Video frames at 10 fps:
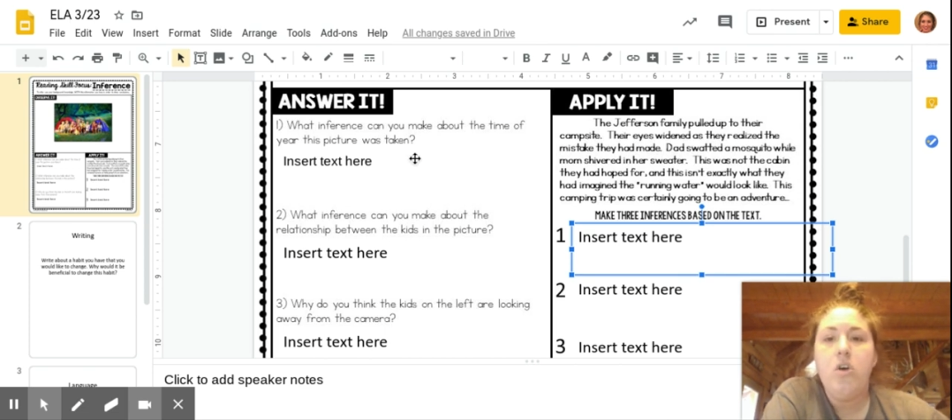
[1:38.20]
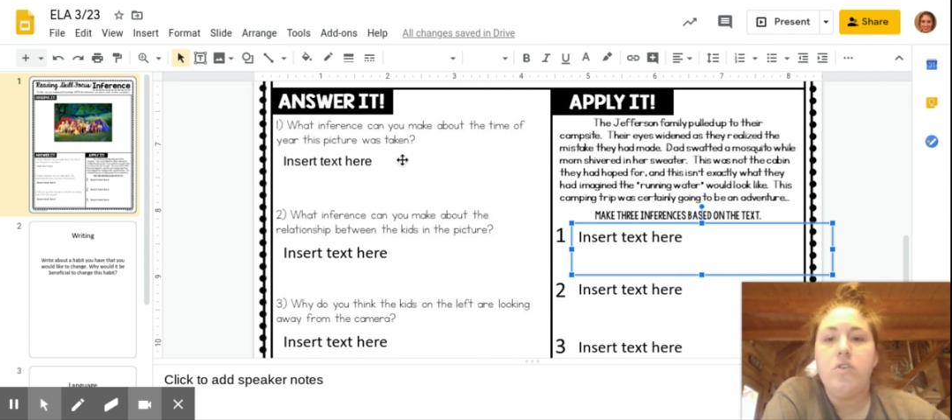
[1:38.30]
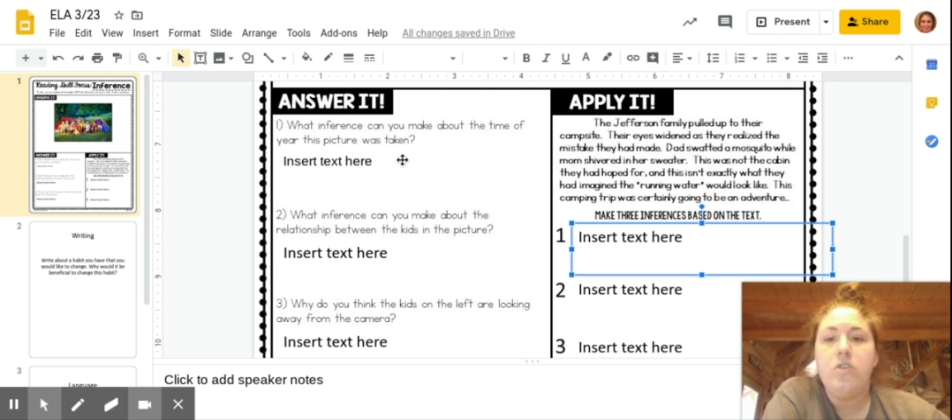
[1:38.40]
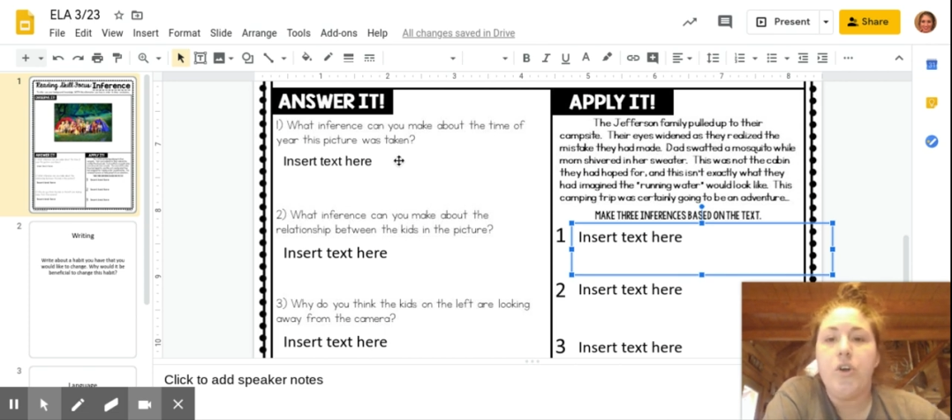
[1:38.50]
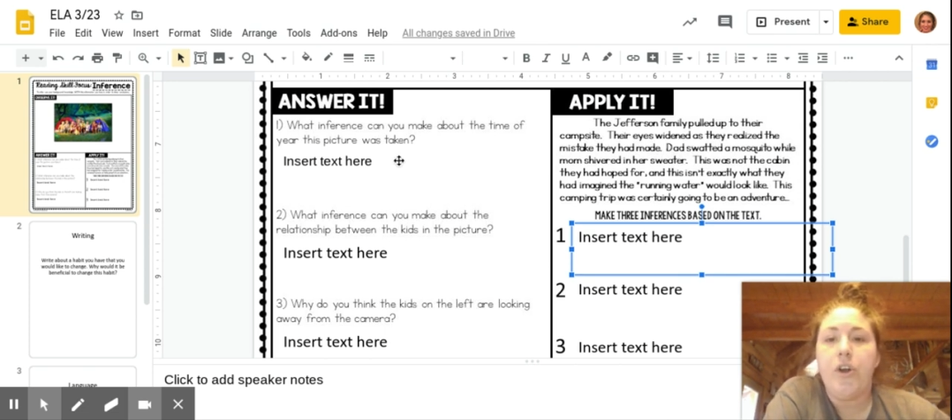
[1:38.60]

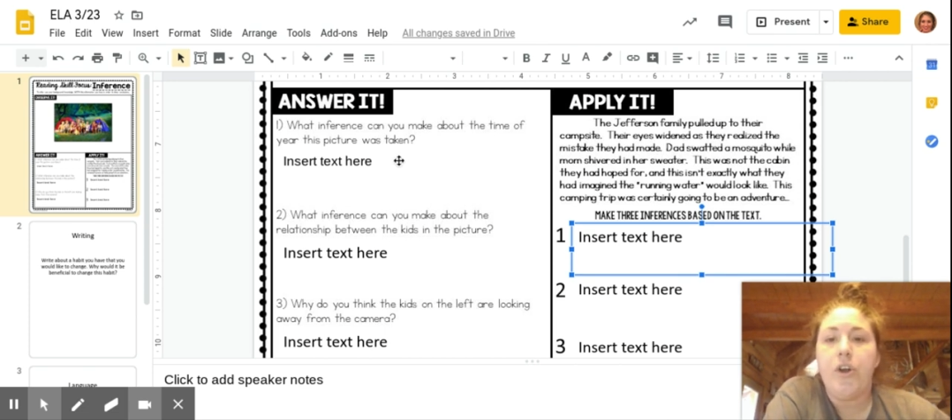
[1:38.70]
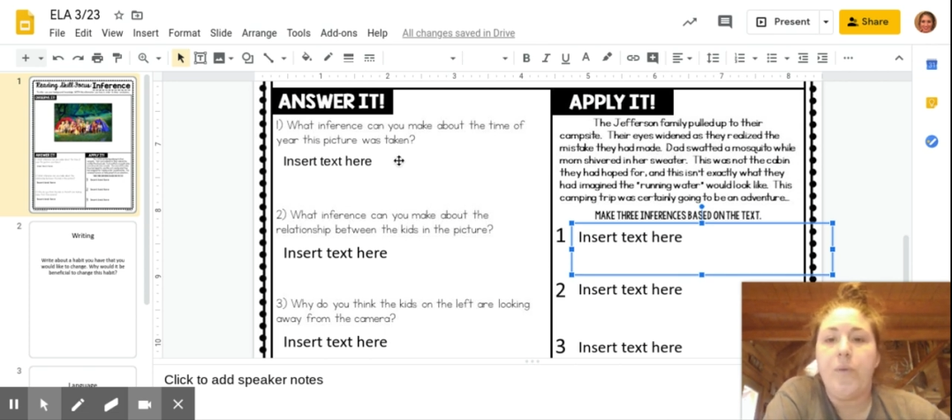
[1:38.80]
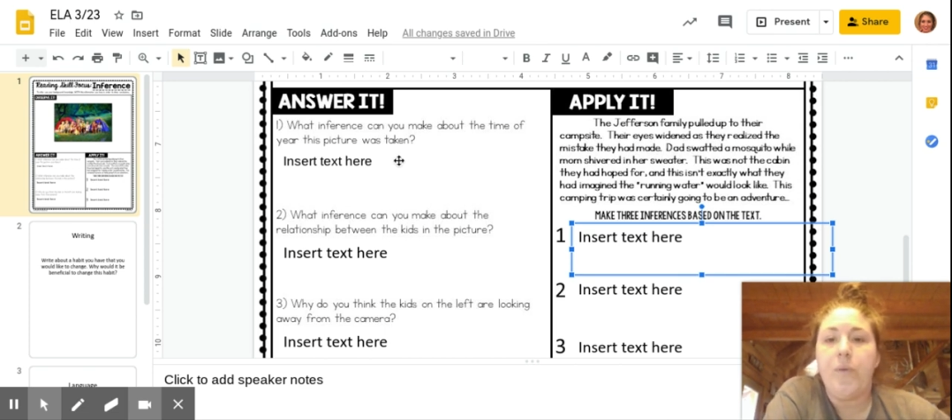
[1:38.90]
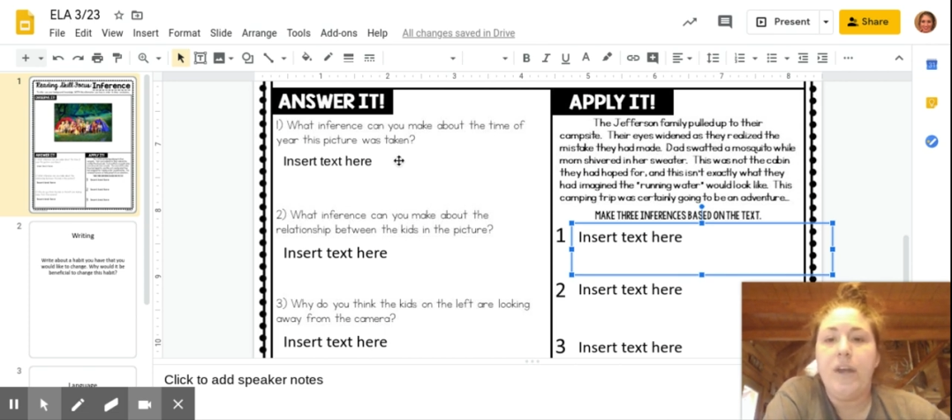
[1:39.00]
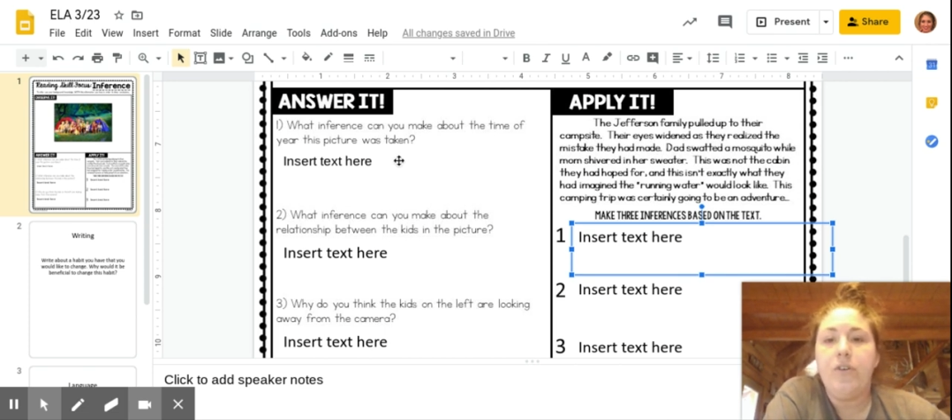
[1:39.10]
So you're going
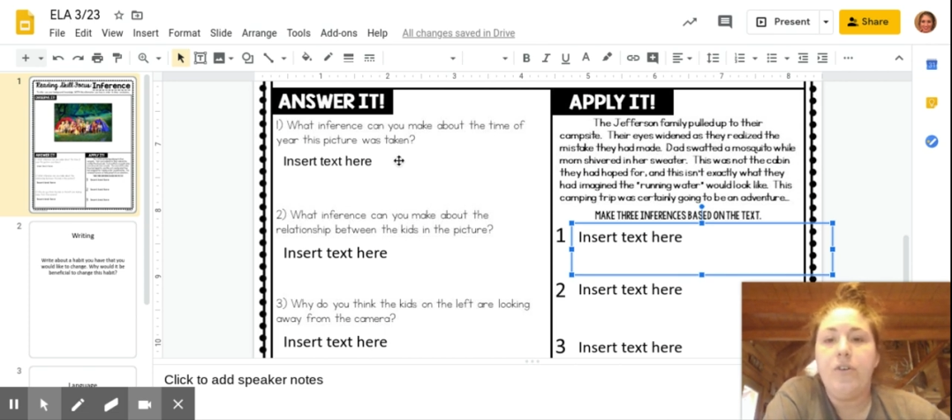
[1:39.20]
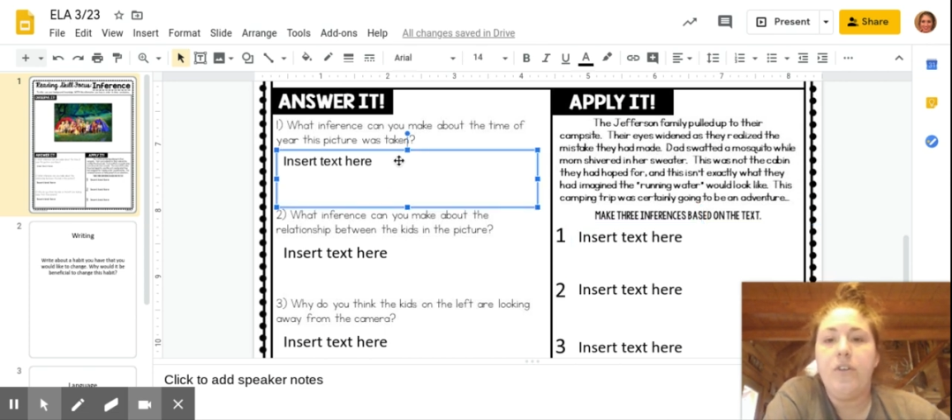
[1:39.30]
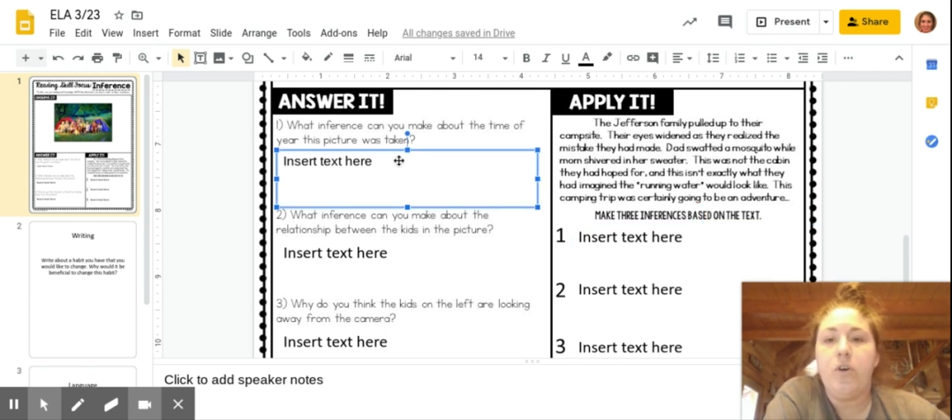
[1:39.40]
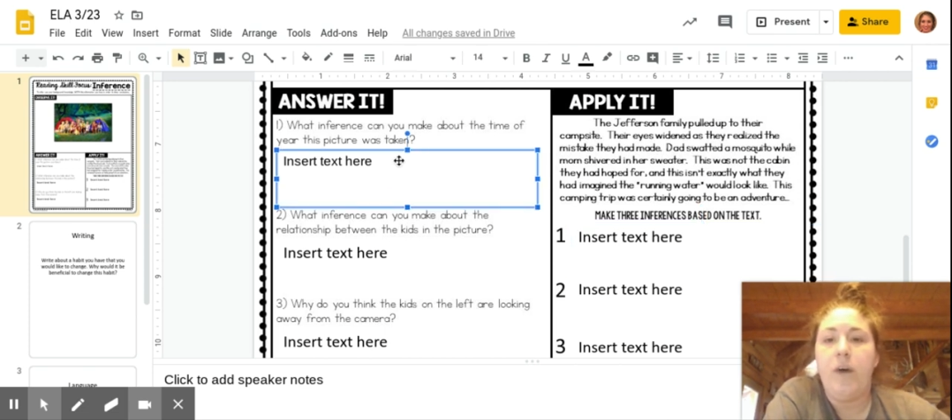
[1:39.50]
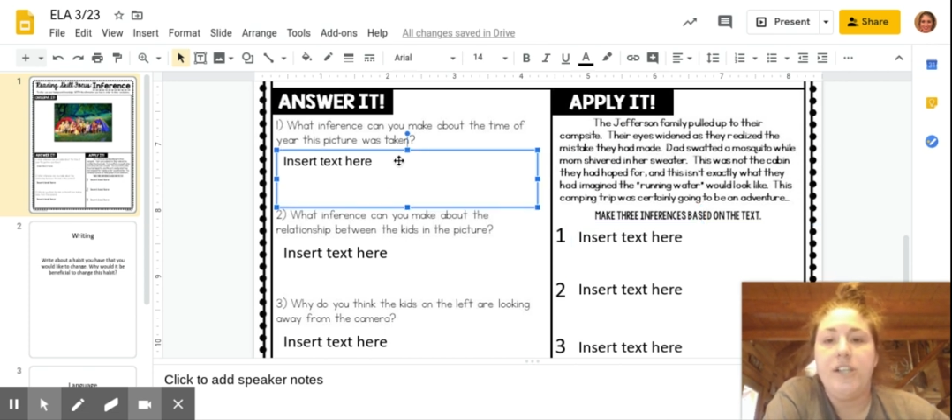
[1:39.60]
to read through the
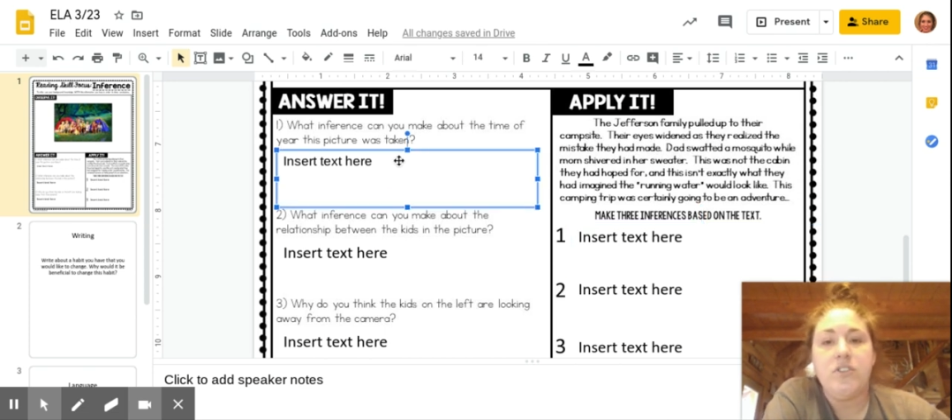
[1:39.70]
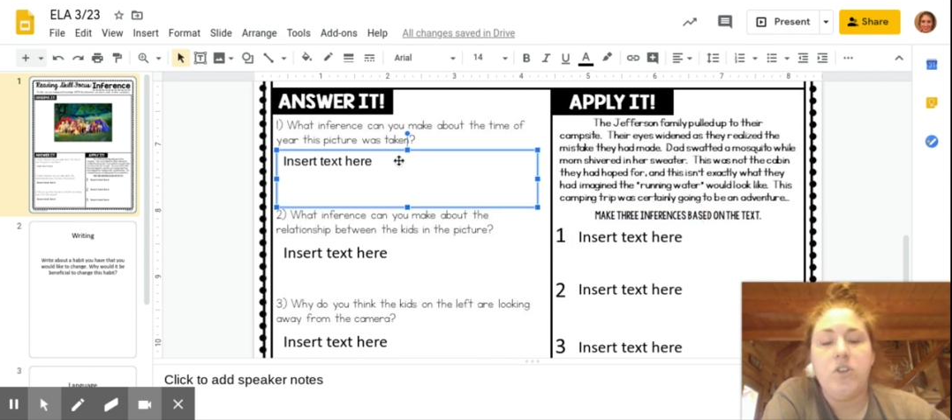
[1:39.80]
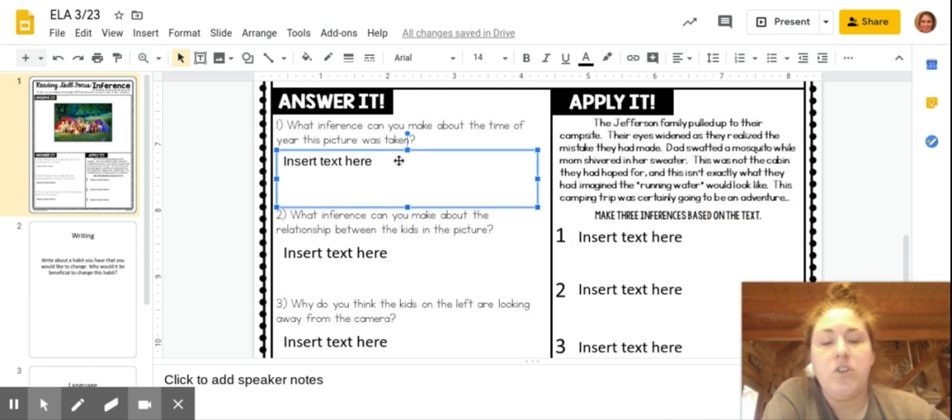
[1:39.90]
questions.